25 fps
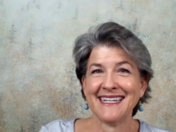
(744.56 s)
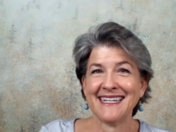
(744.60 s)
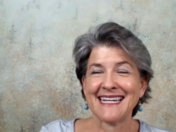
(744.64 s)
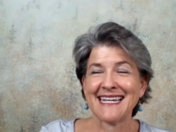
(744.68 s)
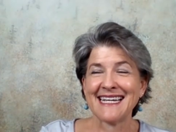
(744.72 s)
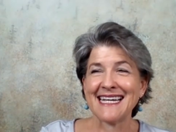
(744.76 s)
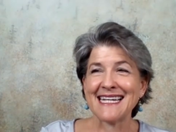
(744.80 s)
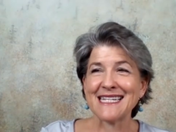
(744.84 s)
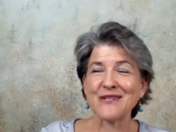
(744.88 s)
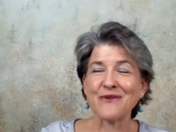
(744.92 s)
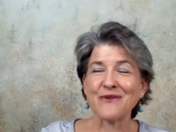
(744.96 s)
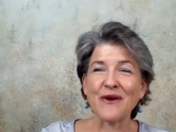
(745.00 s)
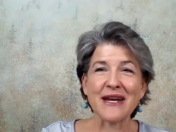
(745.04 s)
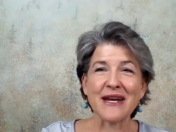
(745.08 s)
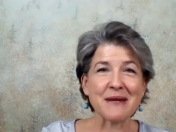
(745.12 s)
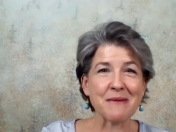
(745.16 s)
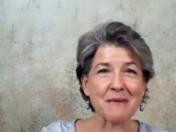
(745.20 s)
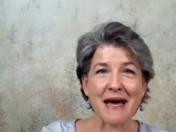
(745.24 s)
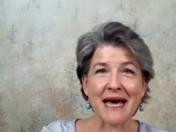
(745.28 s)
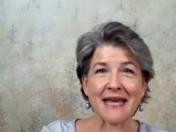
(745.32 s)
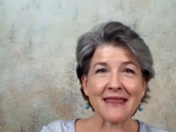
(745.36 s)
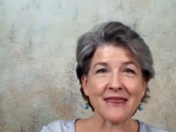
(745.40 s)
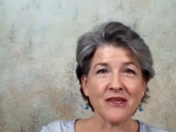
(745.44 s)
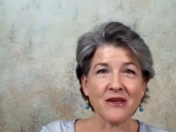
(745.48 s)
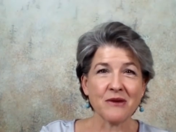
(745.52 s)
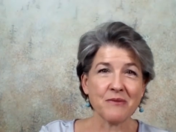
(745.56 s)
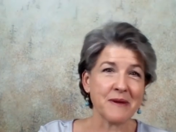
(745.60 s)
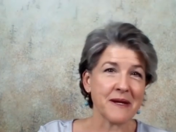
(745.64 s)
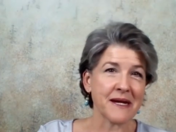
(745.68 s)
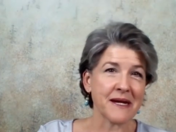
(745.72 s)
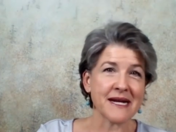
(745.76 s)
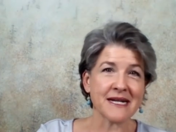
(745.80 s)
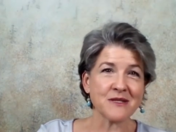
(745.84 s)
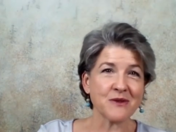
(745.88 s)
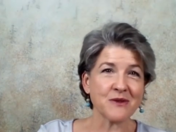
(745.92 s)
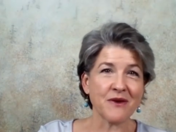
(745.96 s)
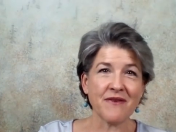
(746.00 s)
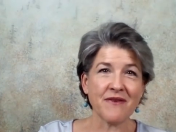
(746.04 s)
it's funny, Matthew,
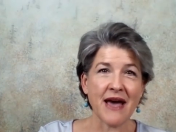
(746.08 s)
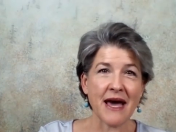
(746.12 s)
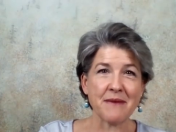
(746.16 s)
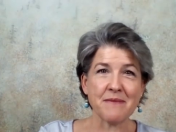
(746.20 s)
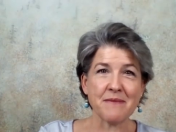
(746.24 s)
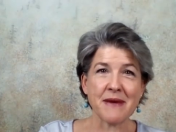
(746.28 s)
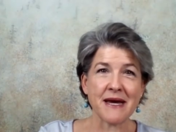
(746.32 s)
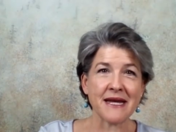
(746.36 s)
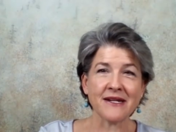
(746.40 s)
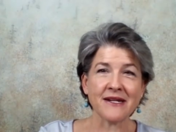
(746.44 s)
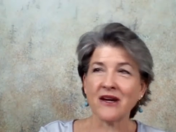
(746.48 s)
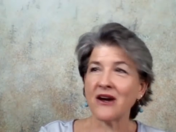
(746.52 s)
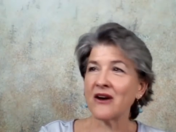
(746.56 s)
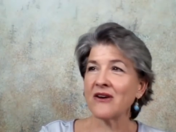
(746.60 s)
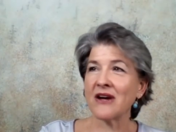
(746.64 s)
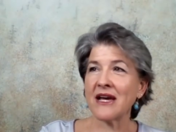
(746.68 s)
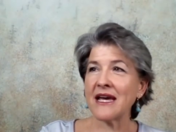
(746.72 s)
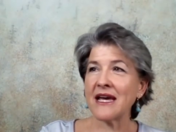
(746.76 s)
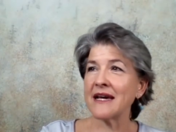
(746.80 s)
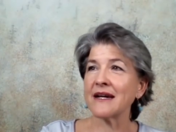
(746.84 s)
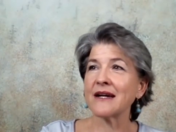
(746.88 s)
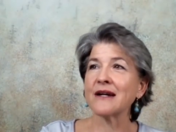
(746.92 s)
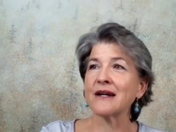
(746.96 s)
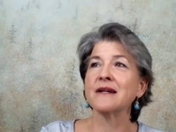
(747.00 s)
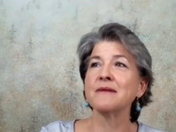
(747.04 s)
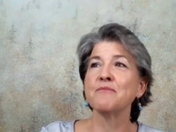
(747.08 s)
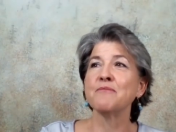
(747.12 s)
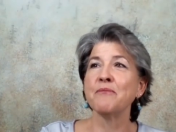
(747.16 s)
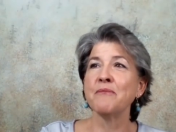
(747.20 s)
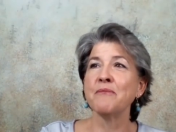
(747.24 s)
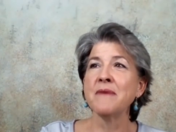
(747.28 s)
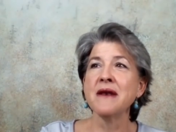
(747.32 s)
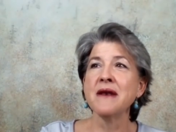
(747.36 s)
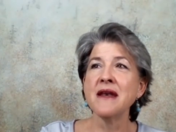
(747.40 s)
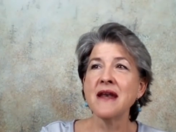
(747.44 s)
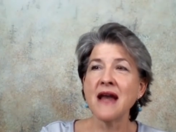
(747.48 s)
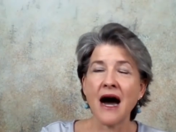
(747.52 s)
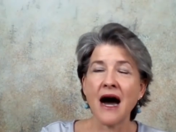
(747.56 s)
because we've had men go, it could
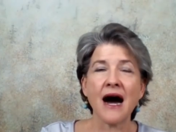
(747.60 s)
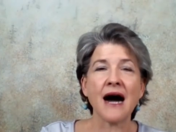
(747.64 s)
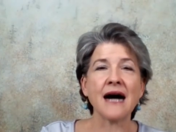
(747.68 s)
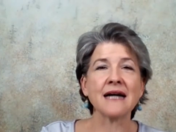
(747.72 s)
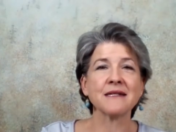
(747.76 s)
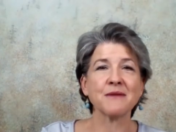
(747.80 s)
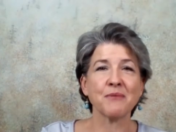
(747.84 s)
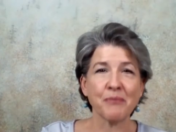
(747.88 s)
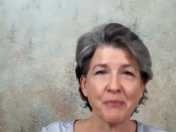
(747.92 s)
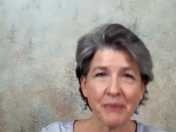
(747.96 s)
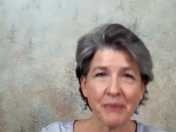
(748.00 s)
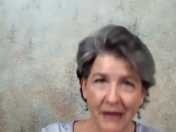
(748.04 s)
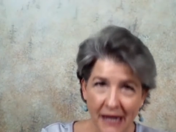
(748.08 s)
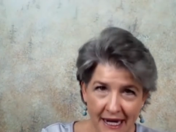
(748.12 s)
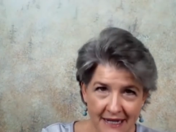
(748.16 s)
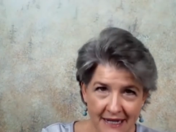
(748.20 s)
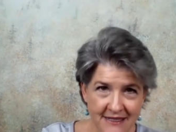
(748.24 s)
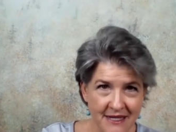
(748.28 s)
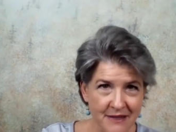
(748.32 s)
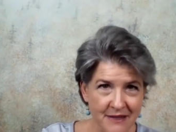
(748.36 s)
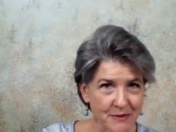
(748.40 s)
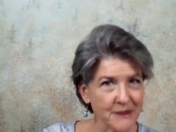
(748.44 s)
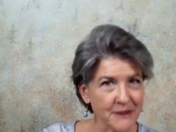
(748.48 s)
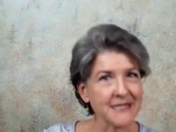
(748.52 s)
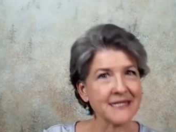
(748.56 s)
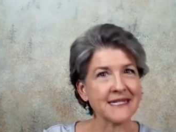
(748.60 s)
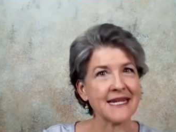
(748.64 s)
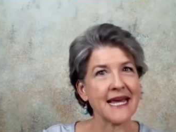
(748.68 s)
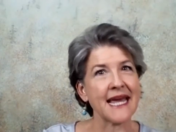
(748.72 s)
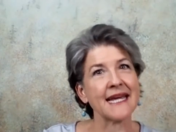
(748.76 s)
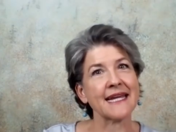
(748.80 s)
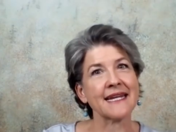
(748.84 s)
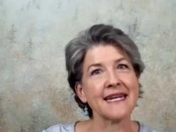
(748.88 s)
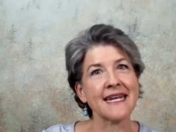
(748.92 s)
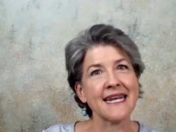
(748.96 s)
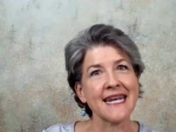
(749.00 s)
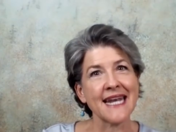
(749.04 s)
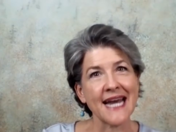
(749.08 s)
not possibly take
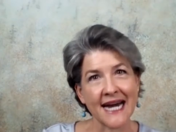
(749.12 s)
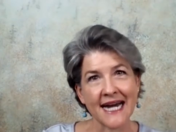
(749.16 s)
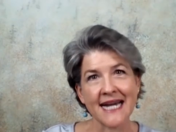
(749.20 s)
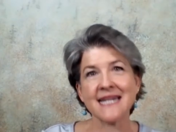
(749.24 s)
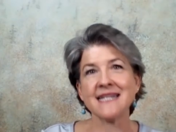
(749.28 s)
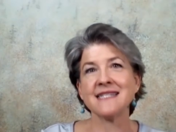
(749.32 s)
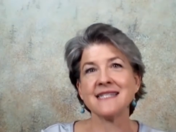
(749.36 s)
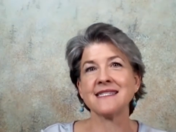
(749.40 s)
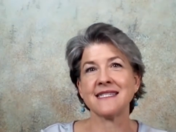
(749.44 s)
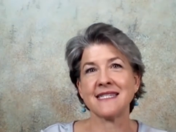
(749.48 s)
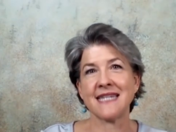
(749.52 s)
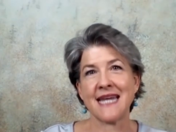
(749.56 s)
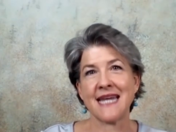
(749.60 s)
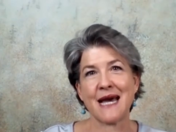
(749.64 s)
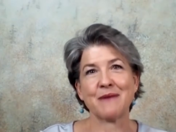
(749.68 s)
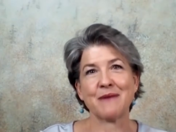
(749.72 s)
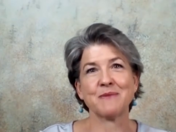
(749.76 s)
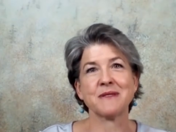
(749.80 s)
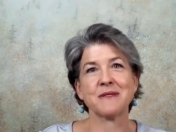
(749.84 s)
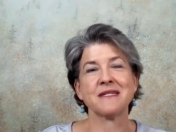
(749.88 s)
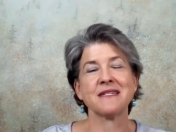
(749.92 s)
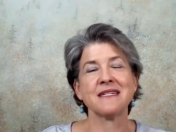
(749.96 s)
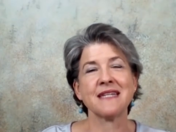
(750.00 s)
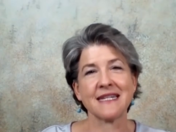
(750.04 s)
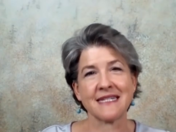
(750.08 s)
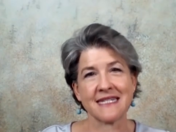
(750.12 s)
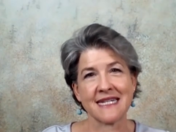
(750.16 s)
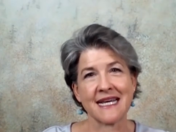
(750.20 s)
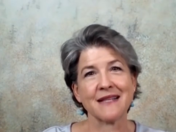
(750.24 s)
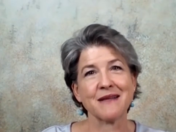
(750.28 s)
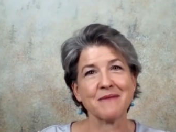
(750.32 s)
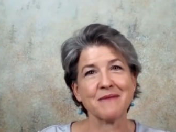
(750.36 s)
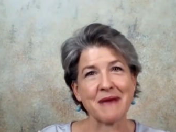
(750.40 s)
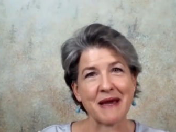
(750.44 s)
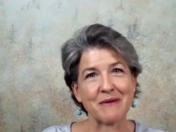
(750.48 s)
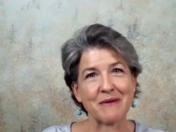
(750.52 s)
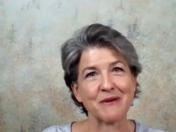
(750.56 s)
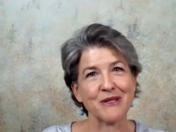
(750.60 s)
nine steps to tell a
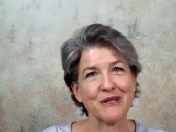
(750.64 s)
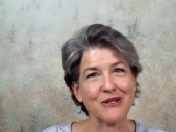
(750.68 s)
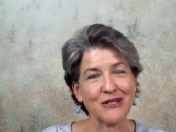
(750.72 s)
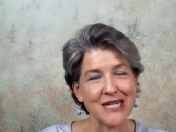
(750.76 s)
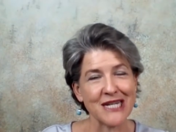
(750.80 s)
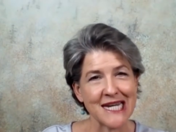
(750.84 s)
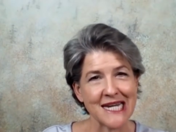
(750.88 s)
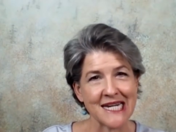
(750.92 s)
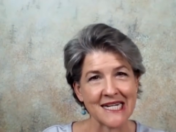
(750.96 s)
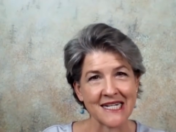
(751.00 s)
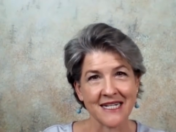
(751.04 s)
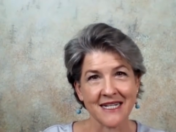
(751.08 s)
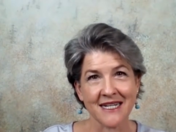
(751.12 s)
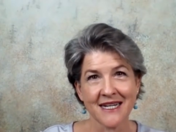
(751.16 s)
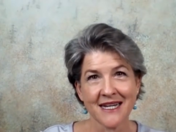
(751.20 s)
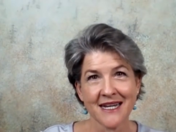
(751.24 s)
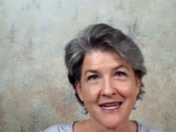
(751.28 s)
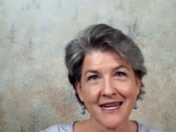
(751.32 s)
man what you need.